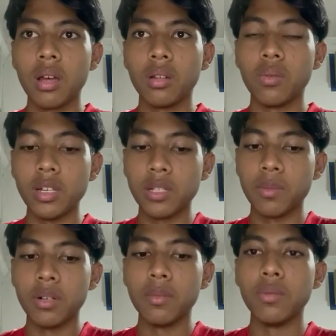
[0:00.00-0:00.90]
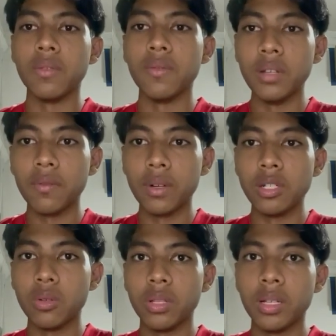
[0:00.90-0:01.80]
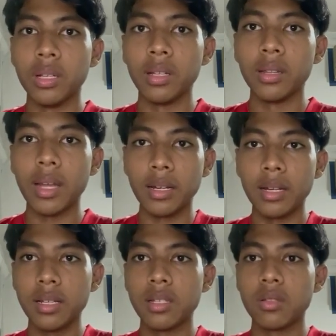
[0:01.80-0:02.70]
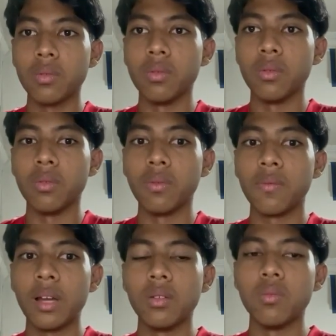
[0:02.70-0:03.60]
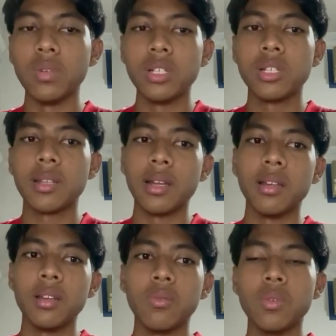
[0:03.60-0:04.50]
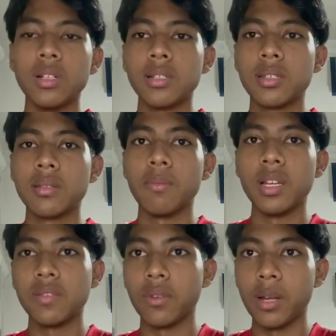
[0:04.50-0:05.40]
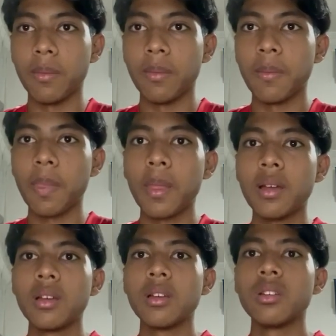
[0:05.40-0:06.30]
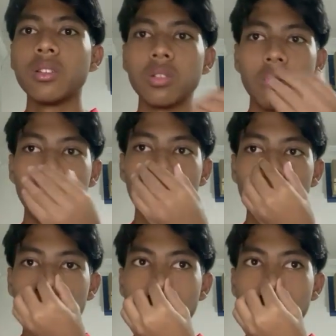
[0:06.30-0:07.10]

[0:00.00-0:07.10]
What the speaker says: to experiment with different shooting techniques to find which technique works best for them. So